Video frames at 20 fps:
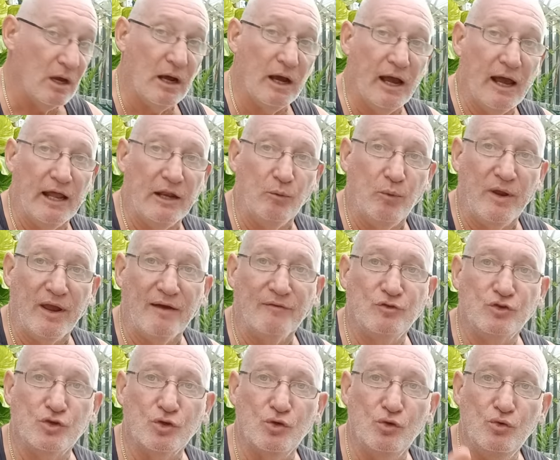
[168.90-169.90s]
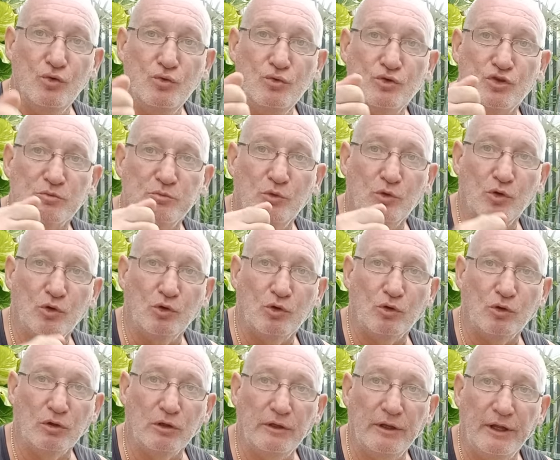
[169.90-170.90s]
and we have two
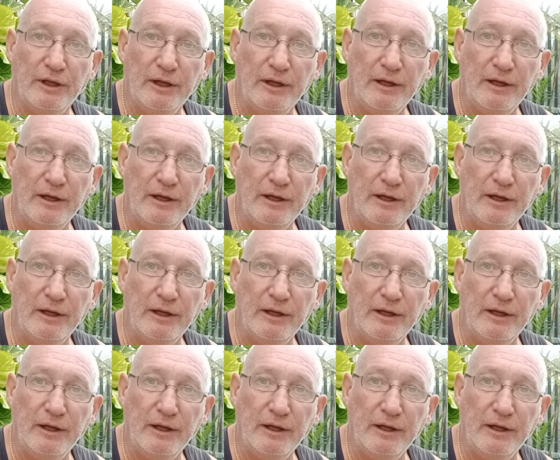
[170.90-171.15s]
small